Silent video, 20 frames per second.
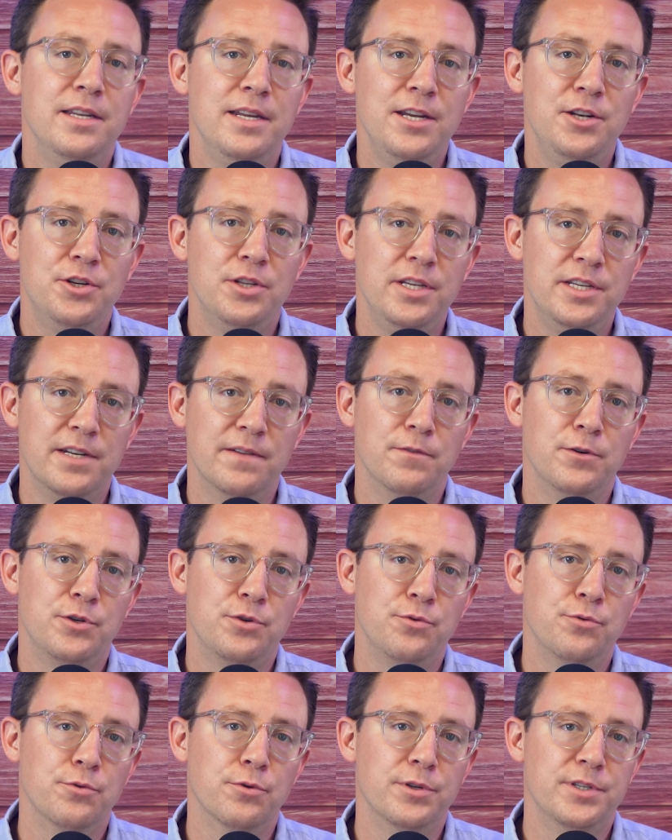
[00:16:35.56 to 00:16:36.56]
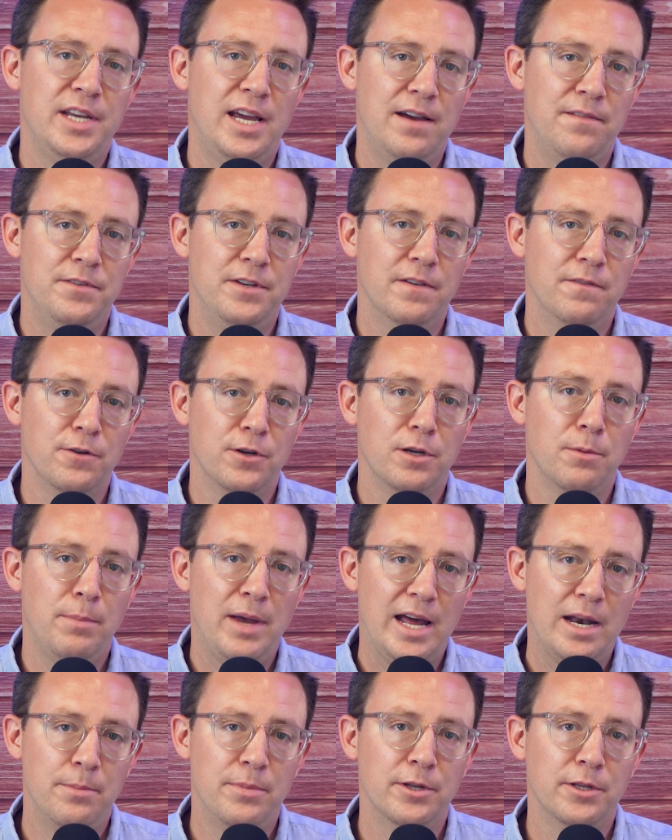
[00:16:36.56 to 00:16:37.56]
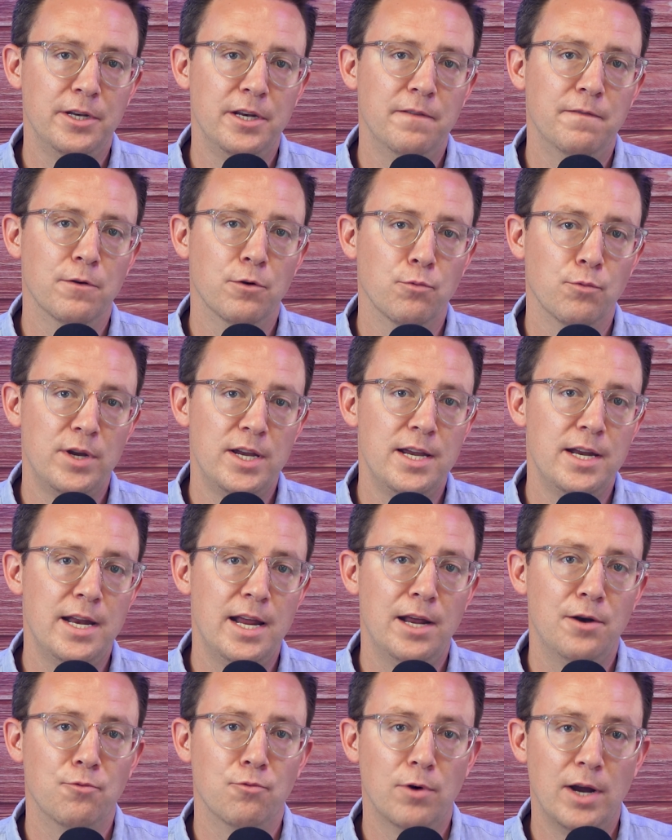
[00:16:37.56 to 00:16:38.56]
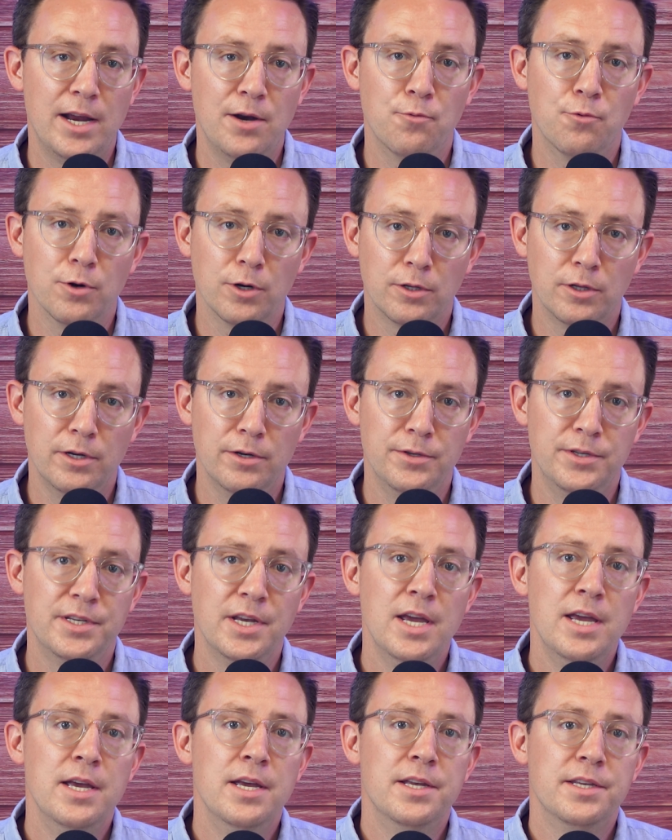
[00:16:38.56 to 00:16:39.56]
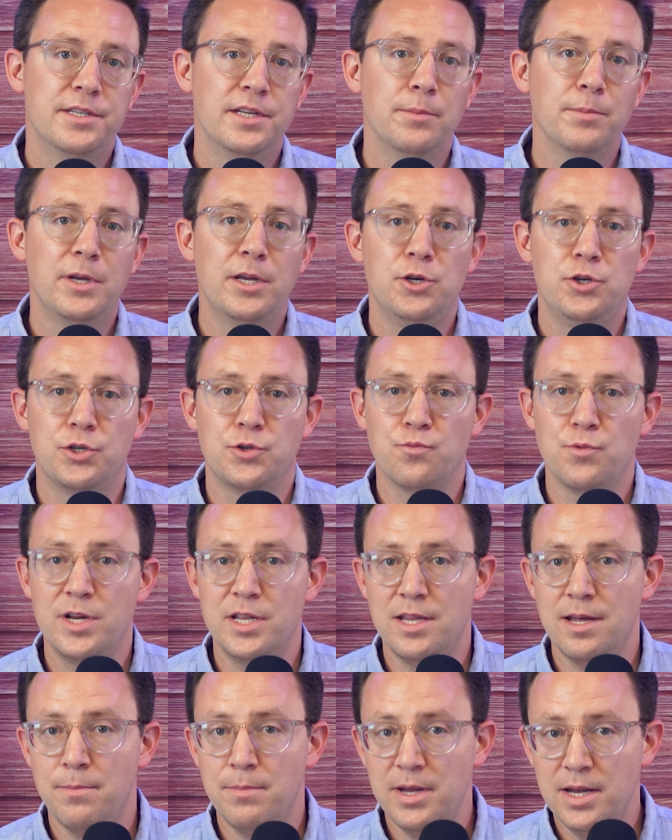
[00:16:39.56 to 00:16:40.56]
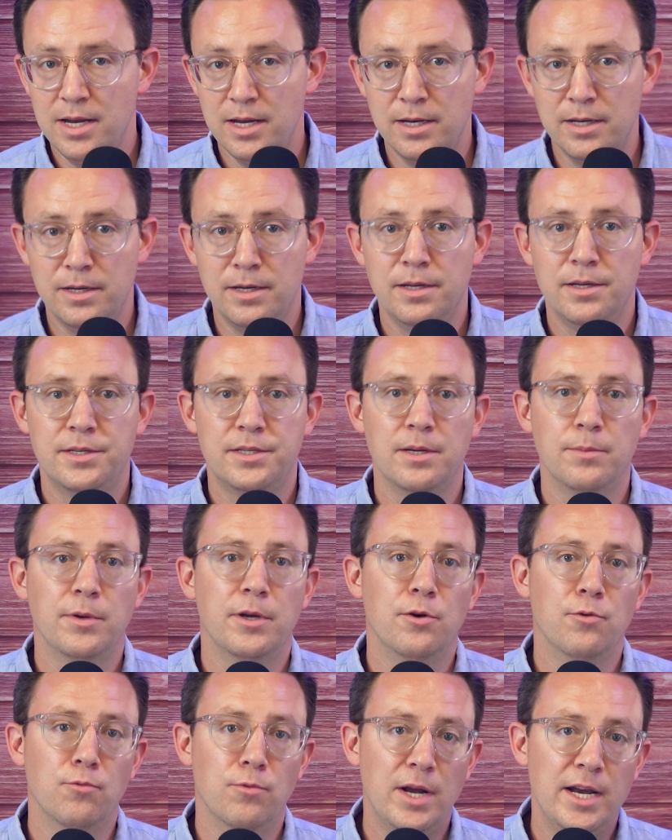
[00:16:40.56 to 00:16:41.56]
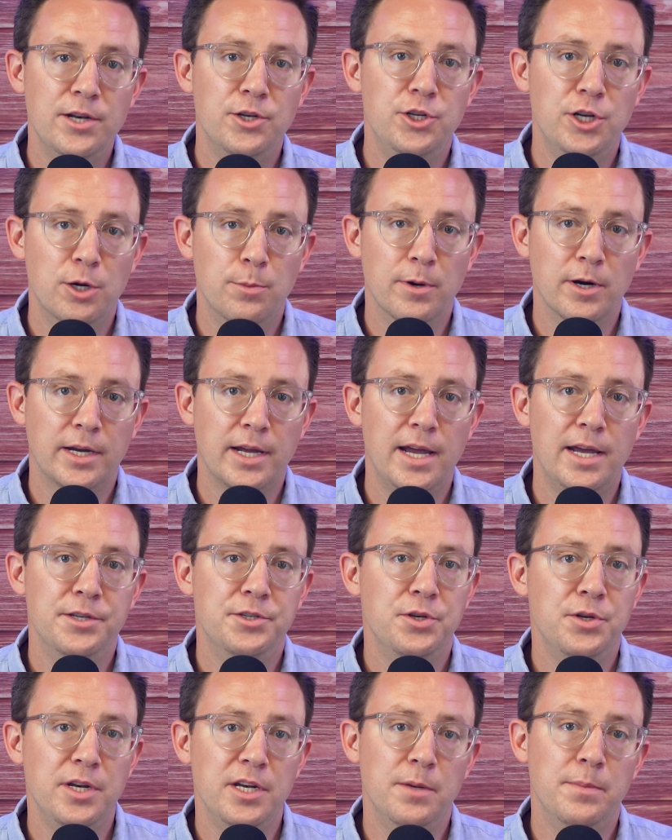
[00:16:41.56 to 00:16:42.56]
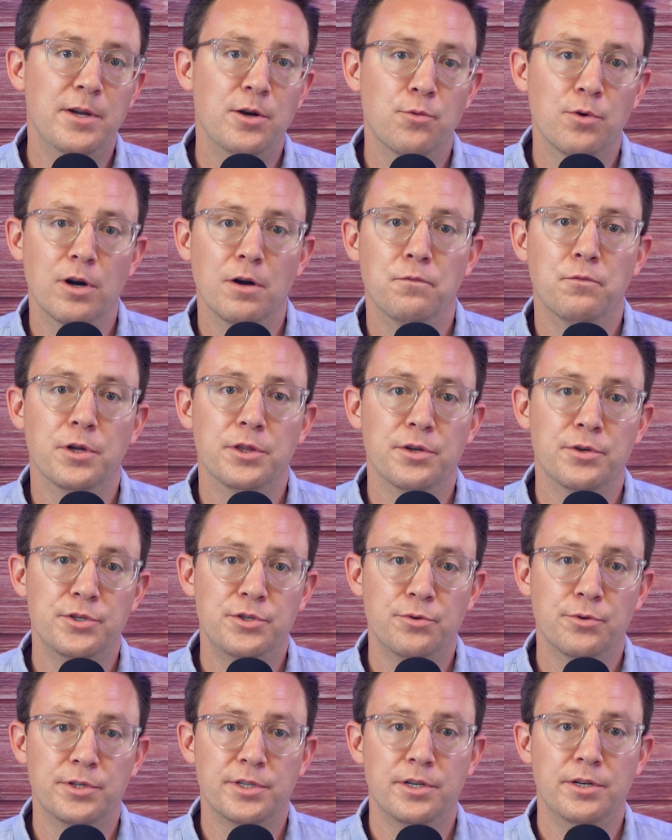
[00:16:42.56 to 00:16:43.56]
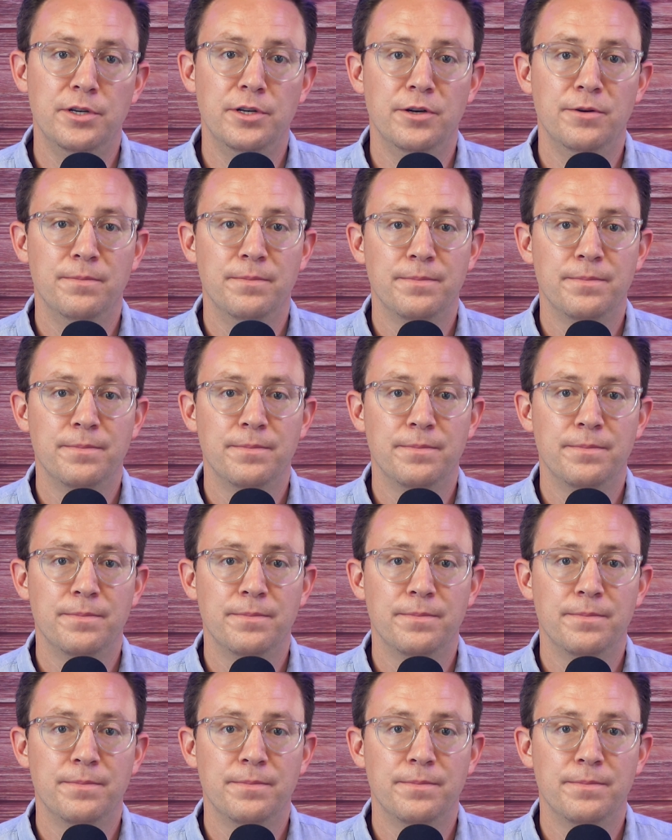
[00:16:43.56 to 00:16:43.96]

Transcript: each of these different tools have different compatibility for read and write workloads. Some can just read them in, some can write GeoParquet, so you need to be aware of what those tools can do.